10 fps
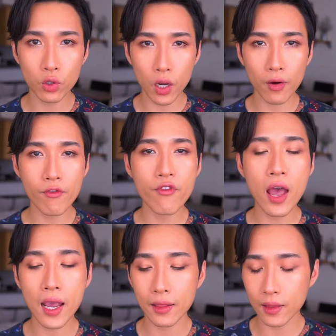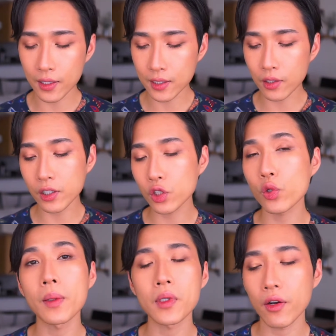convey this
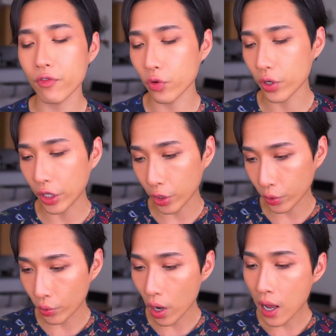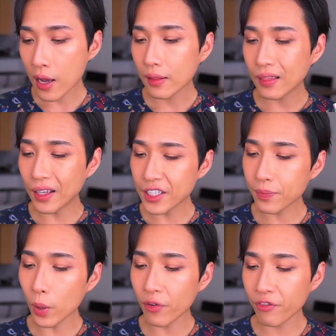description for you. This
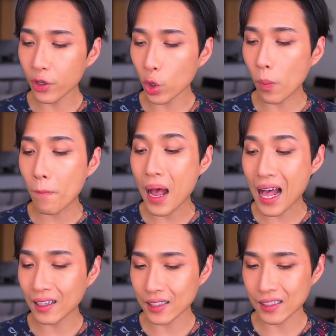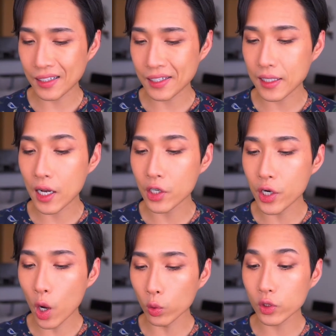perfume balances a
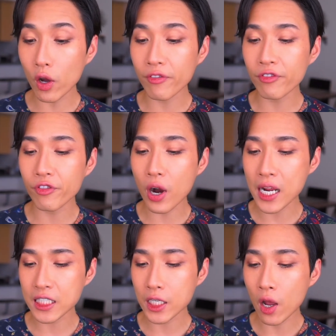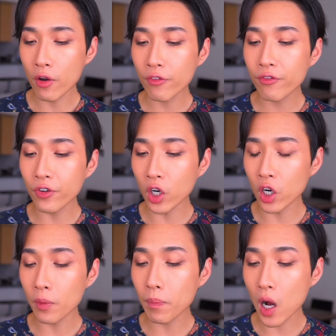note of fresh
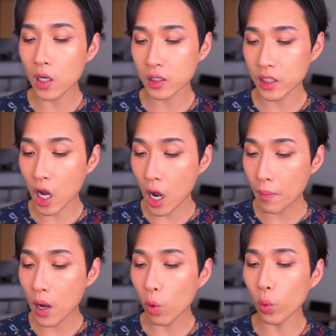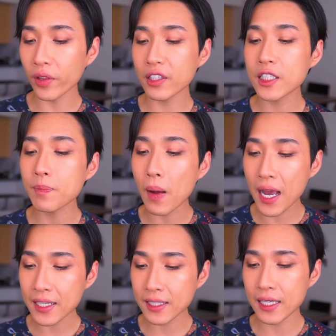fir balsam with
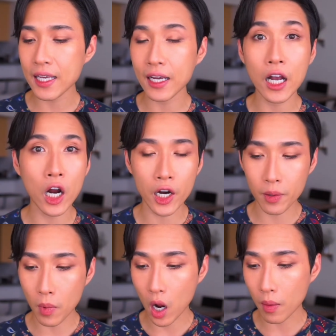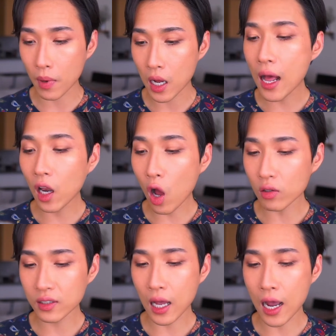spicy cardamom
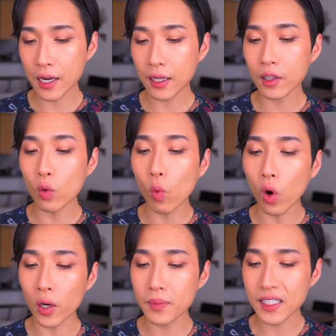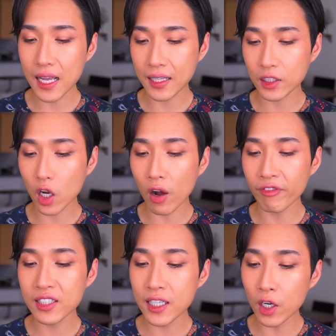alongside the warm scent of
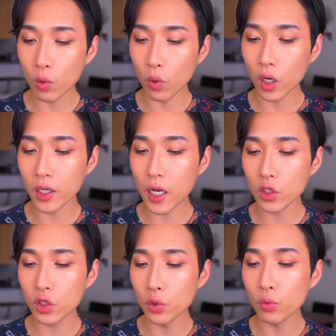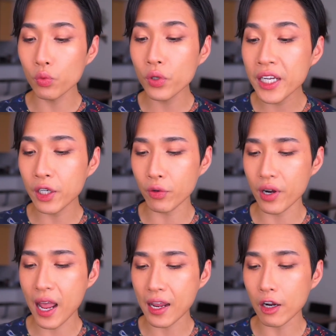cedarwood to
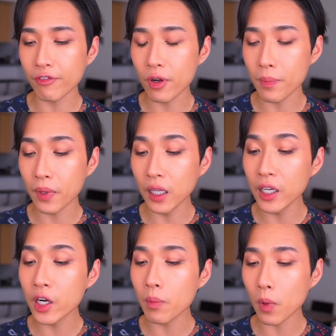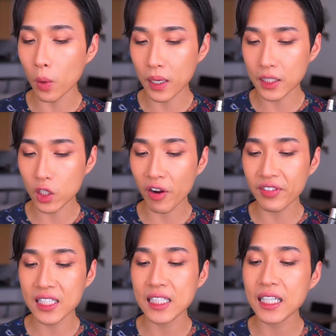recreate a familiar moment of
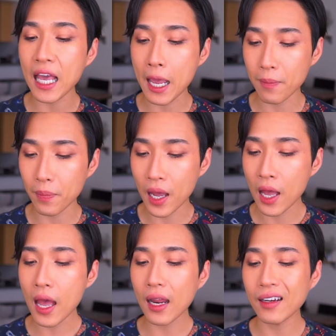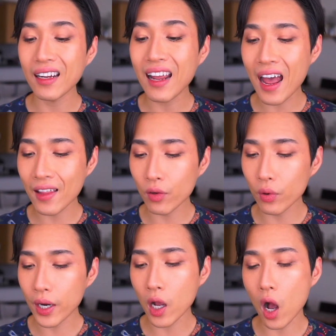escape and
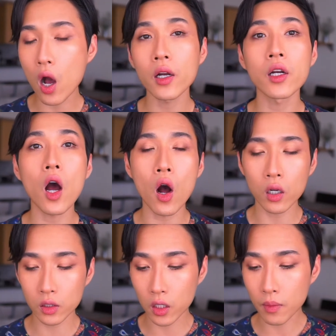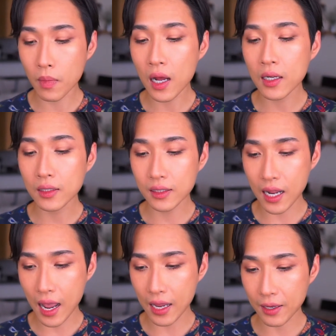gathering on an autumn
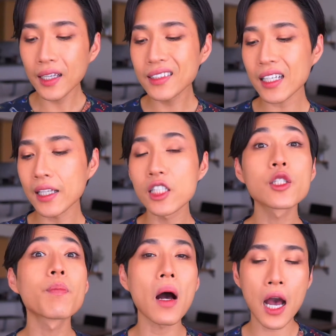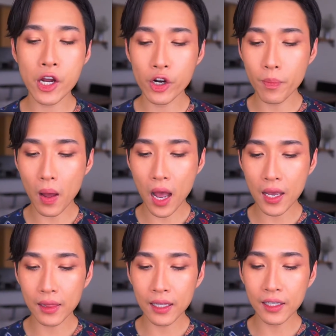day. It's inspired by
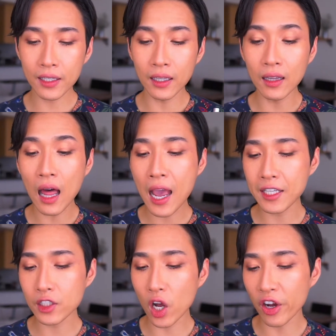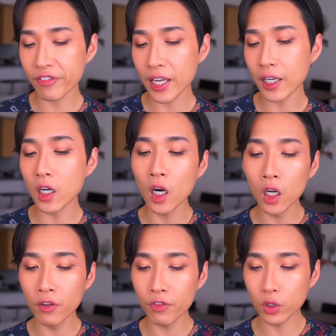the delight of a
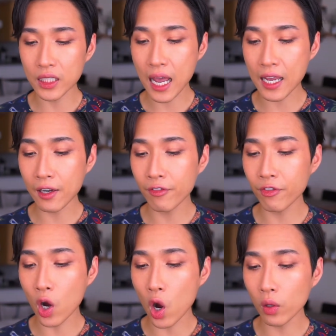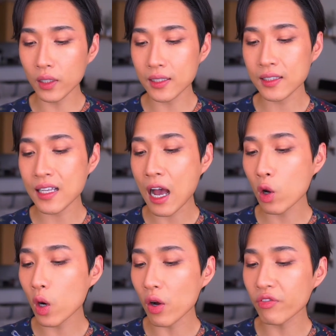colorful day in fall, the
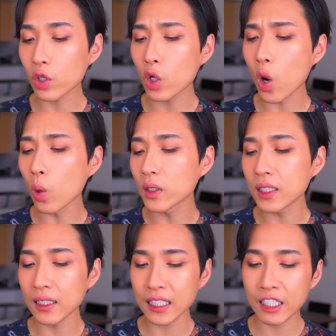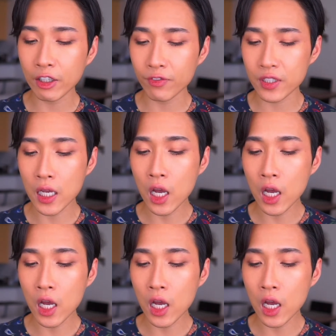sound of golden leaves